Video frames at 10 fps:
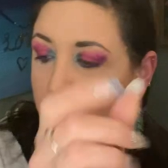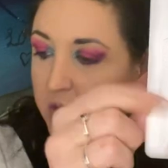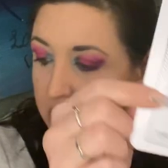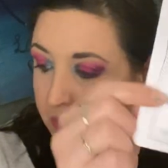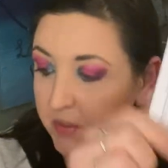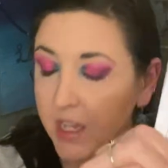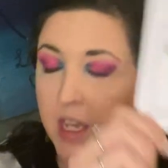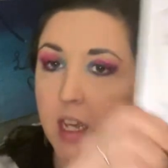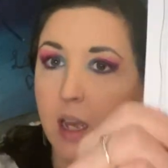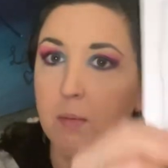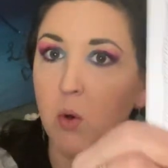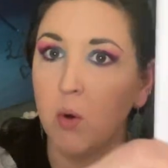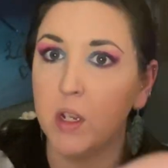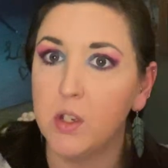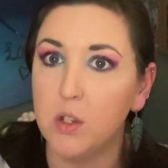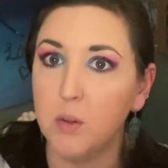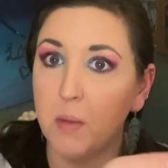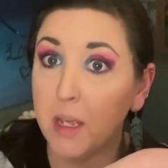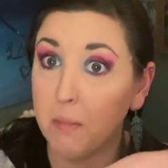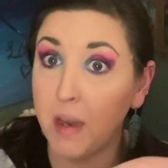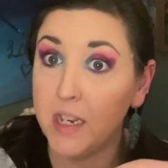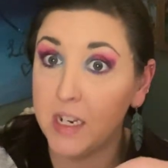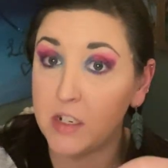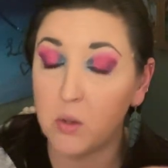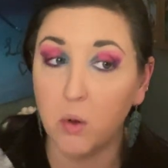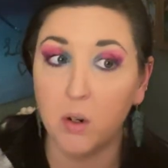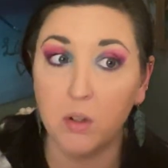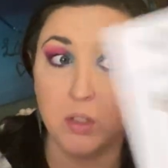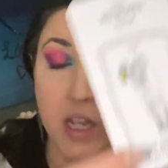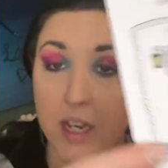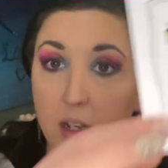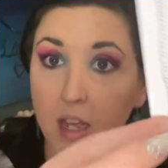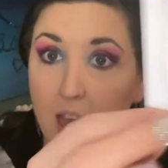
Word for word: which I'm thinking I'm going to make my next Oracle deck